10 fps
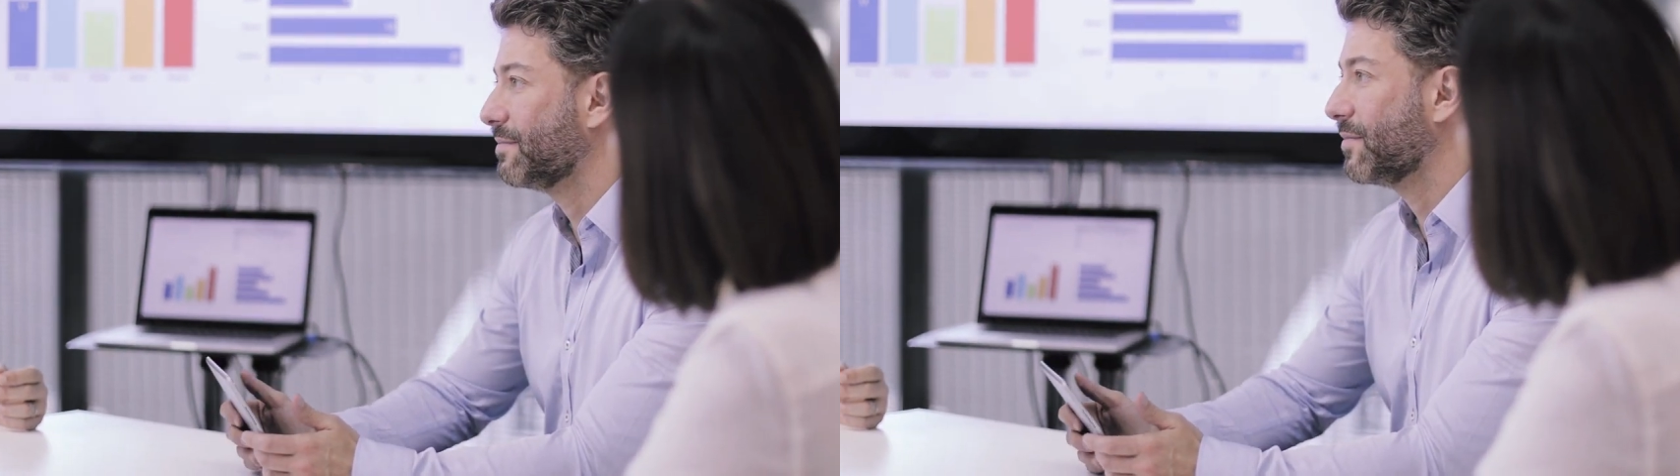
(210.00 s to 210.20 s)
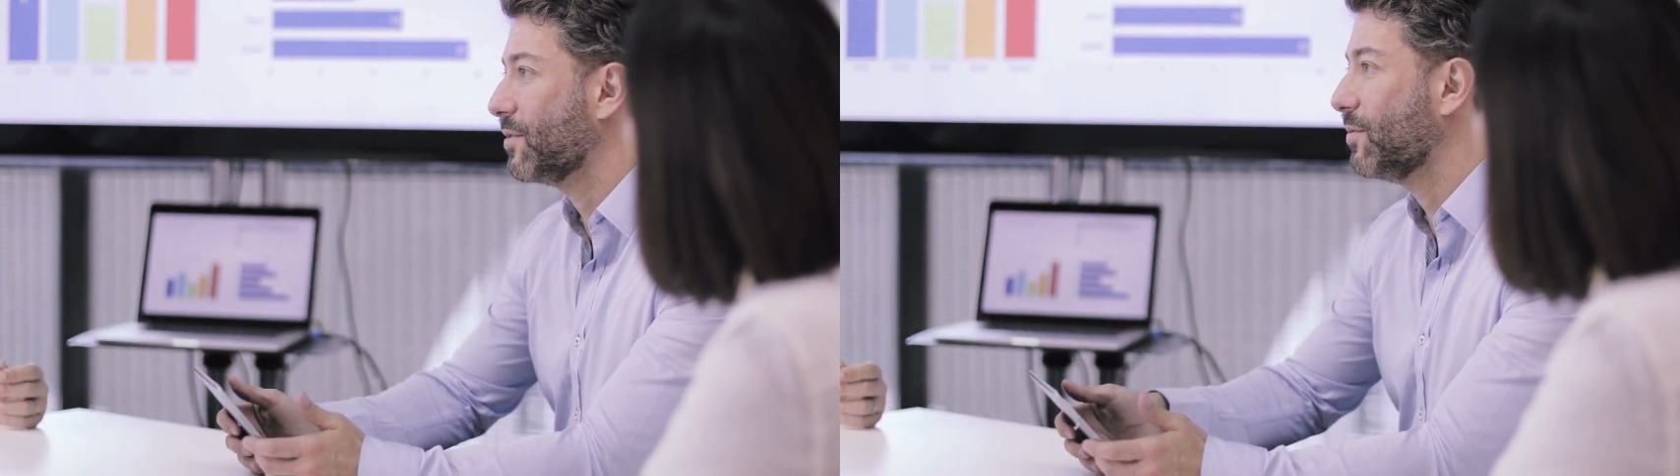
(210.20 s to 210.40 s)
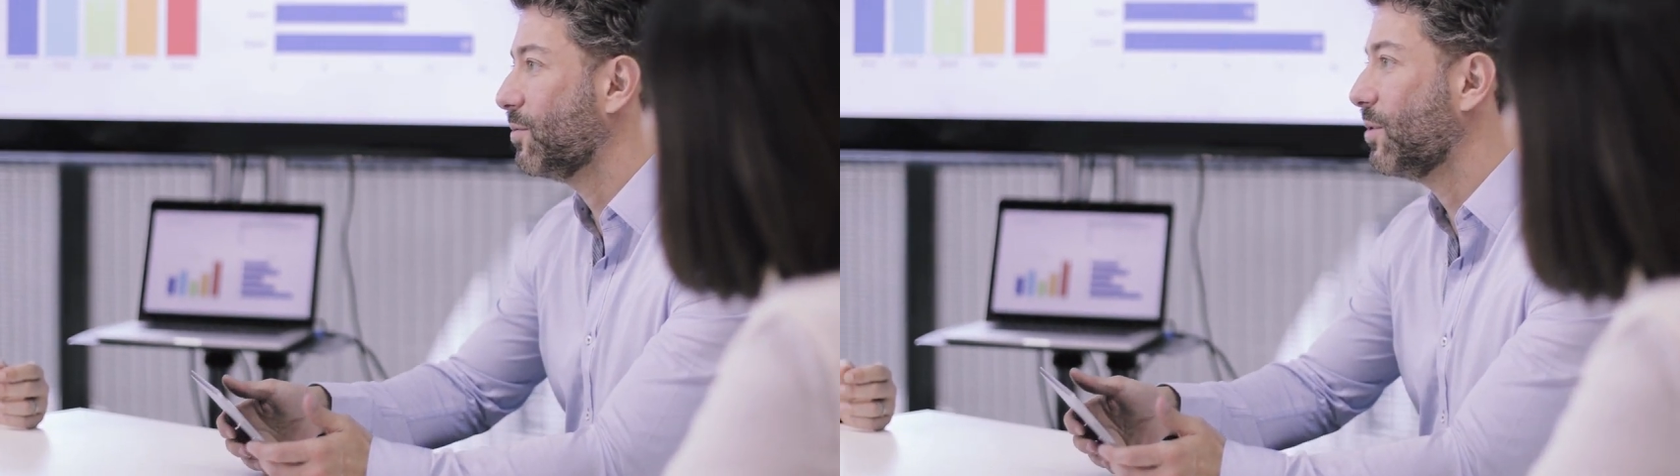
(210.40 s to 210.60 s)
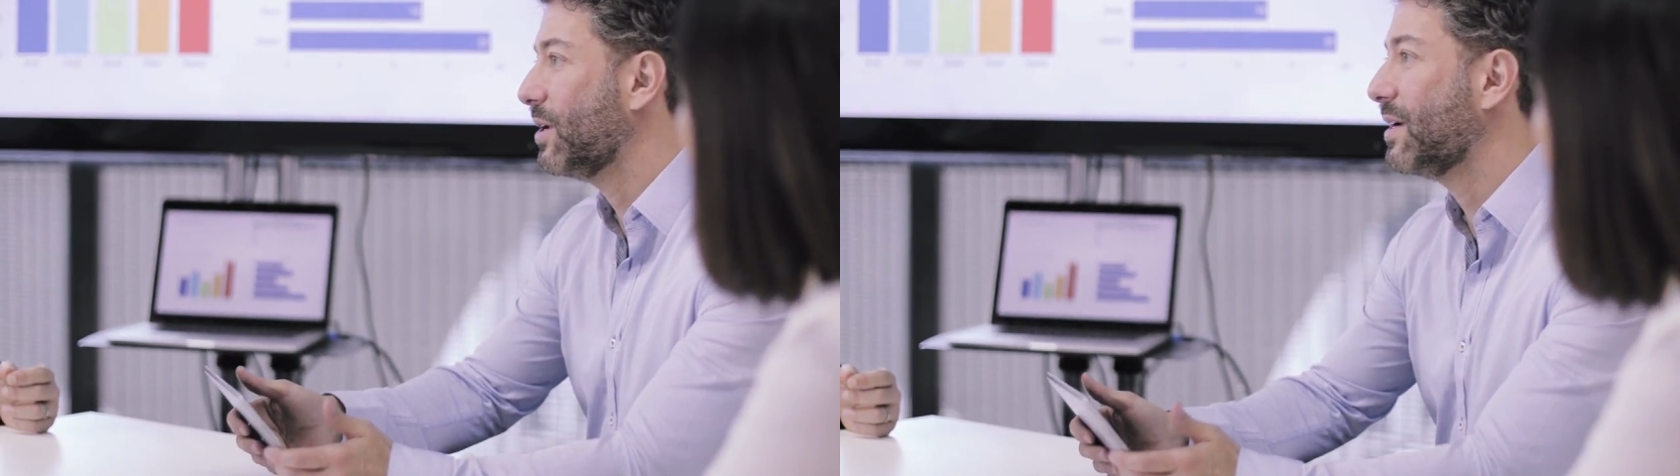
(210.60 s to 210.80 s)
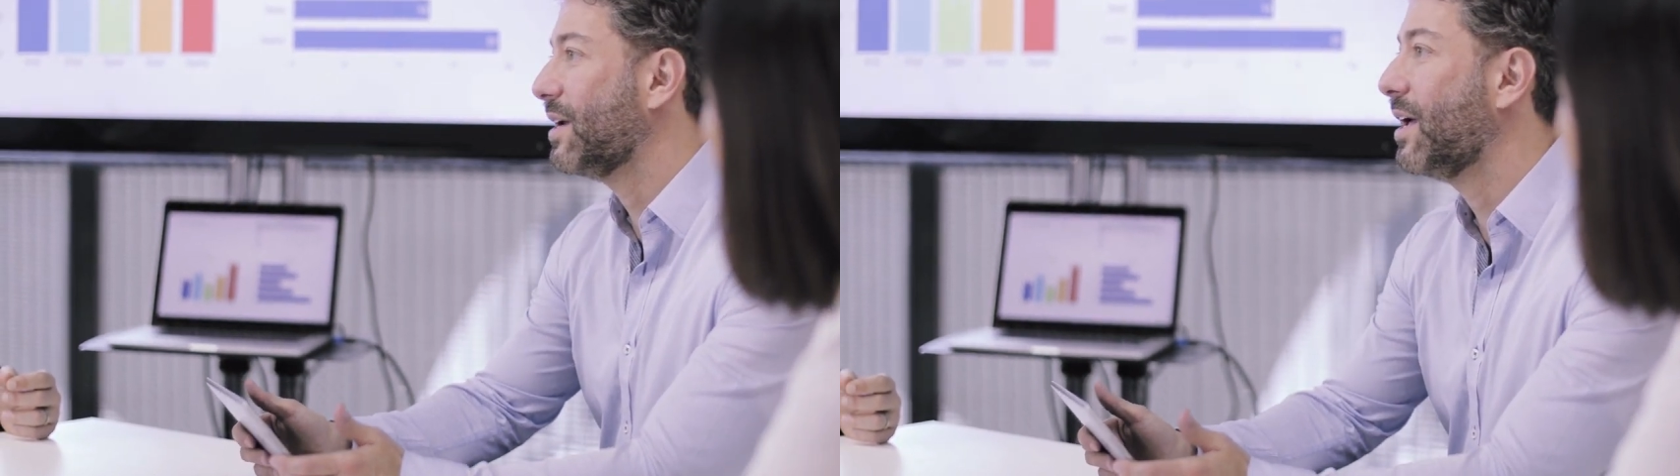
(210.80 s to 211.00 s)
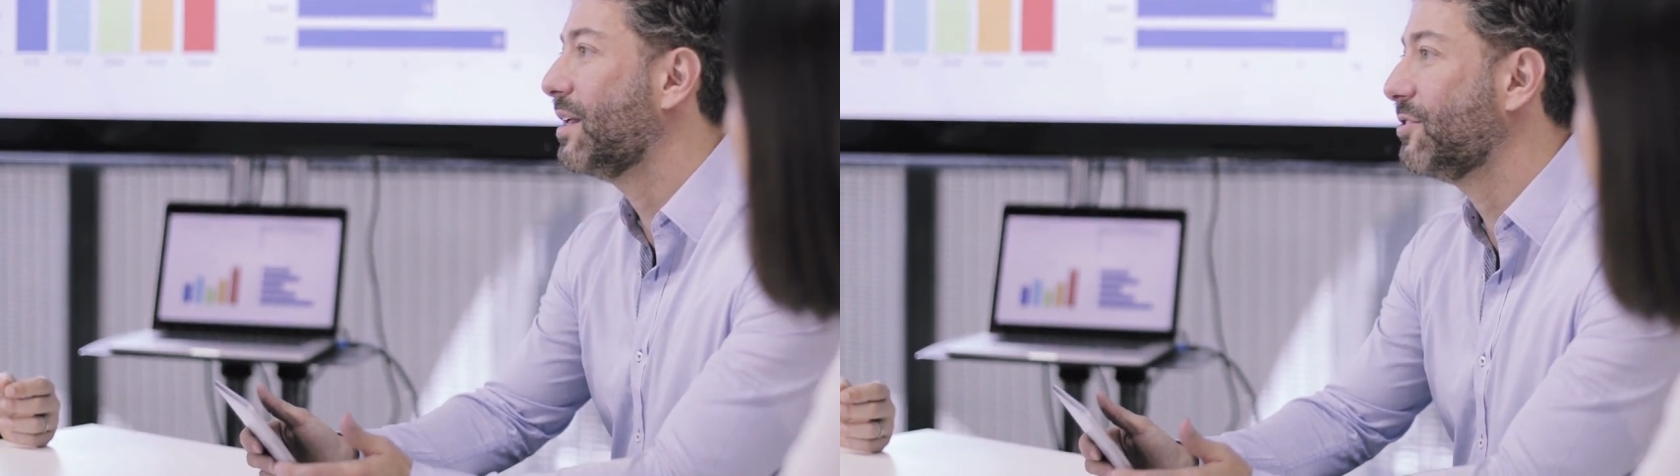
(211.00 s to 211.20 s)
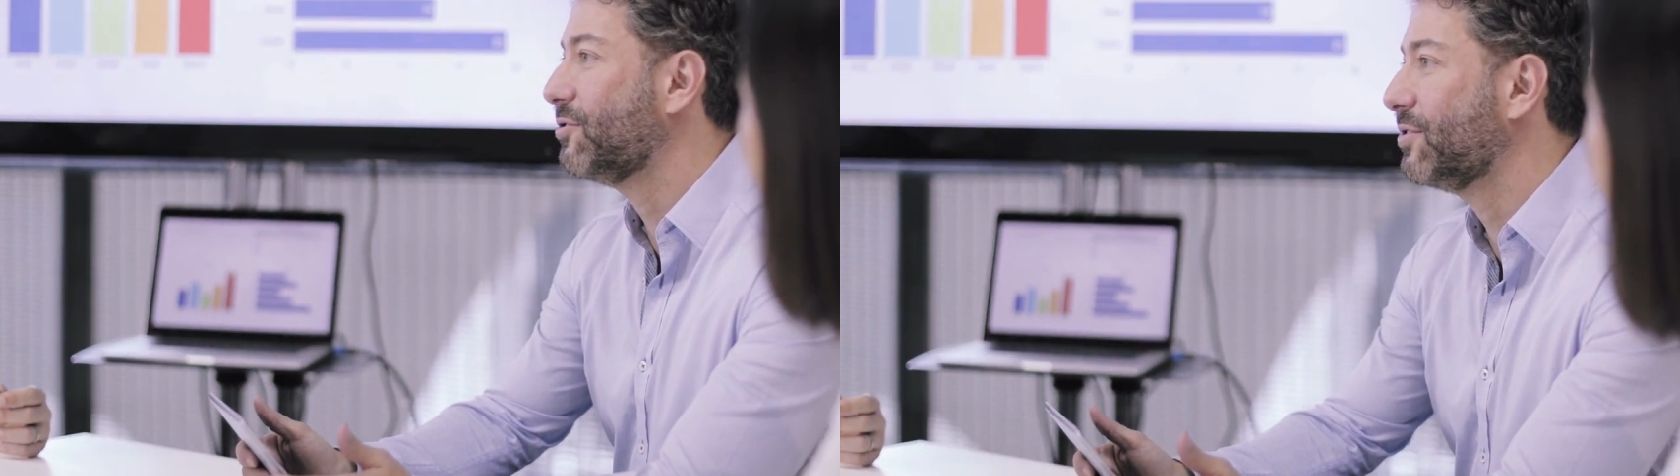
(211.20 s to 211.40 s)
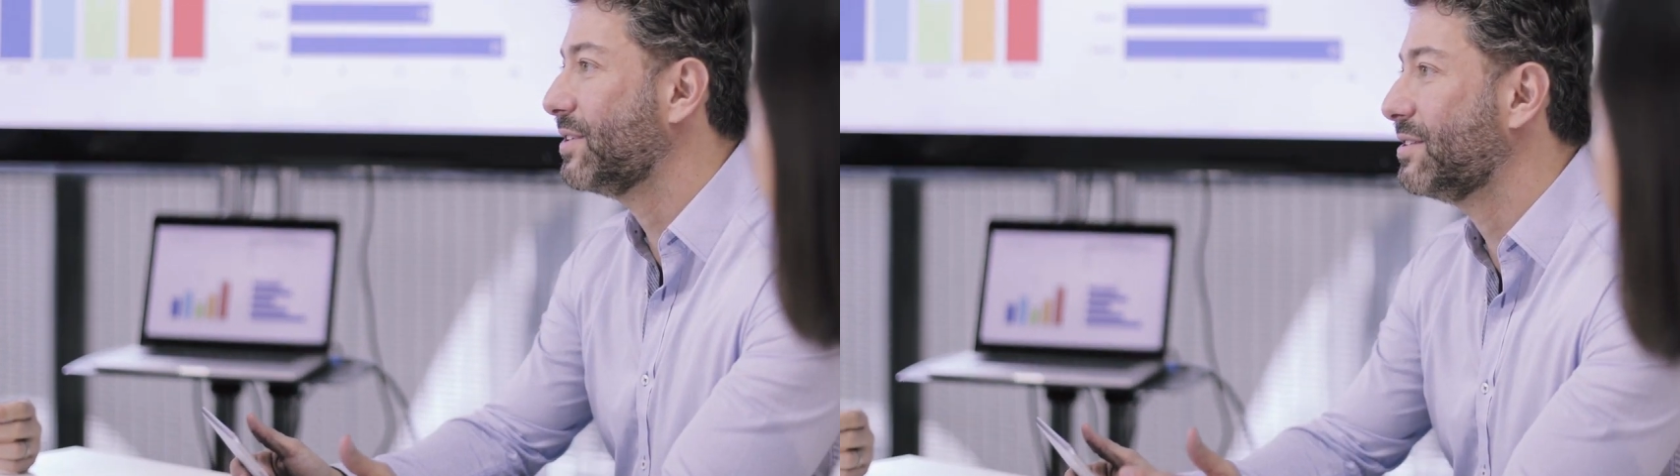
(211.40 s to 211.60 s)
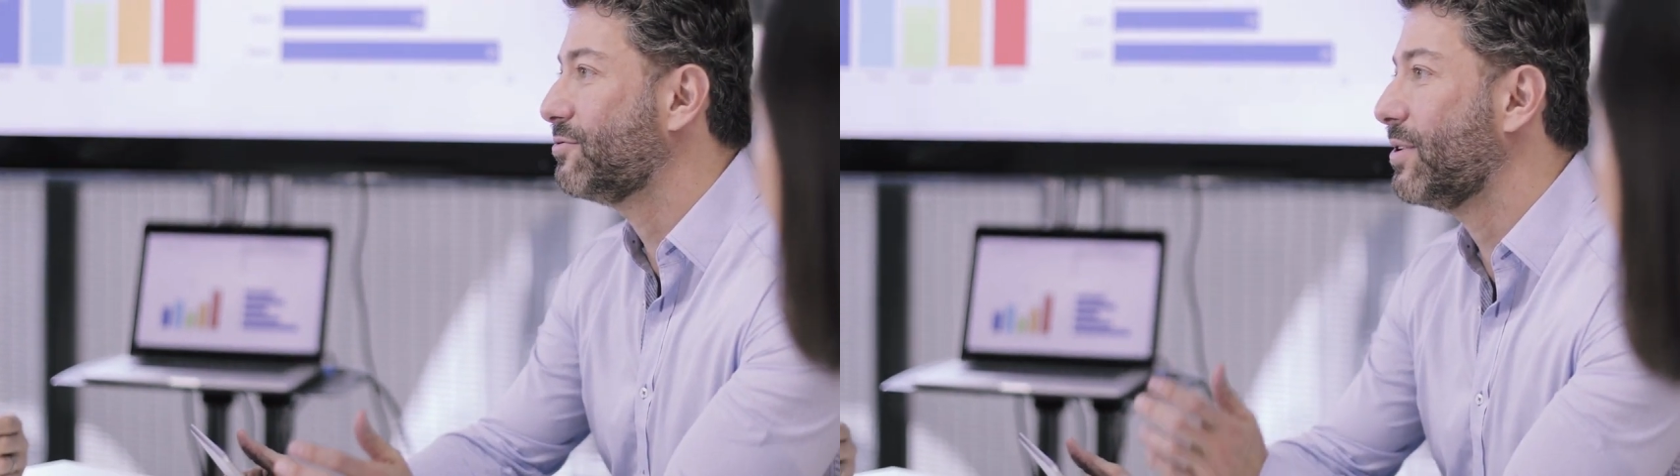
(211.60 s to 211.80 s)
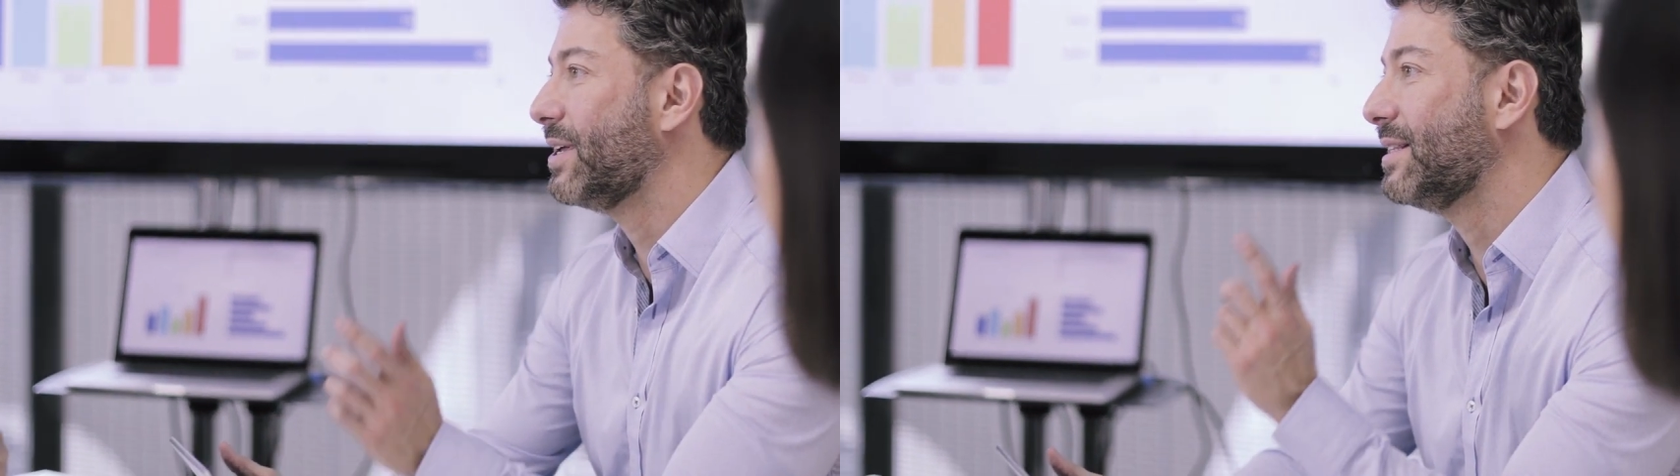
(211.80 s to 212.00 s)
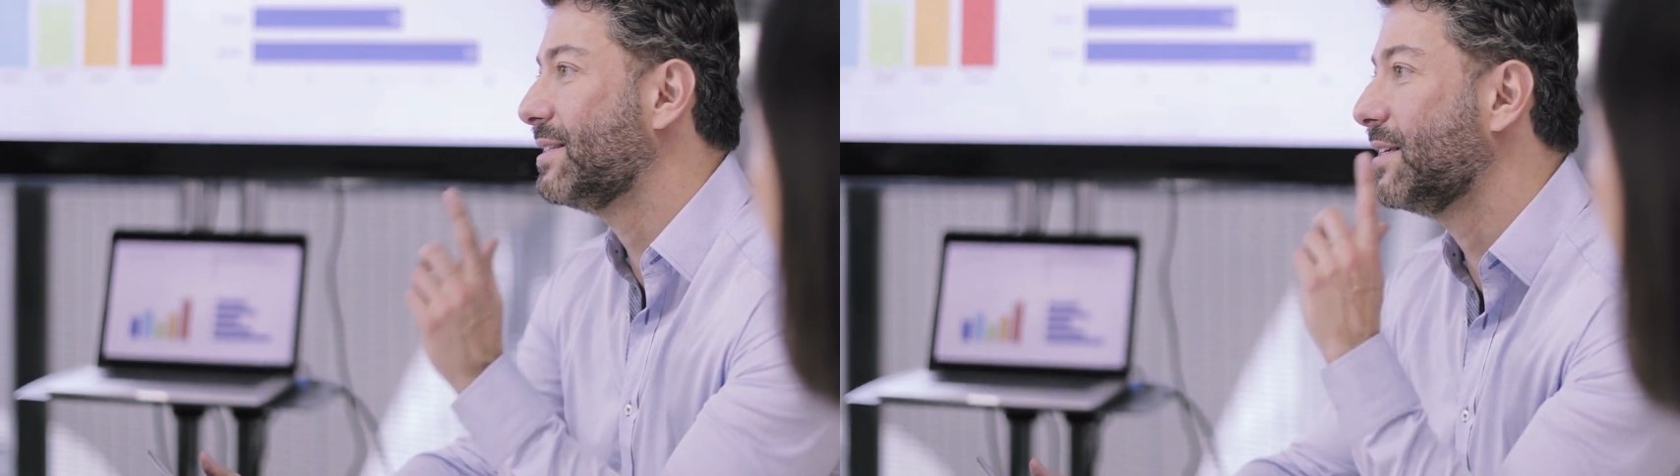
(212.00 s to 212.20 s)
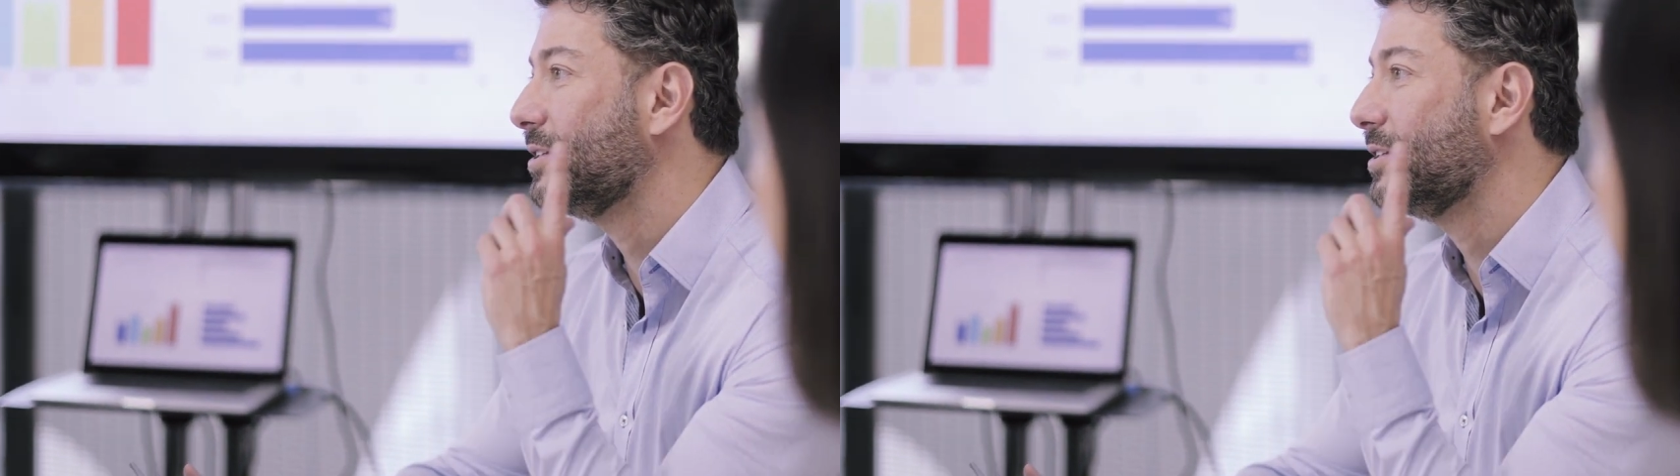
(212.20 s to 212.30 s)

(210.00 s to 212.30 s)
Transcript: to keep the game going as long as possible.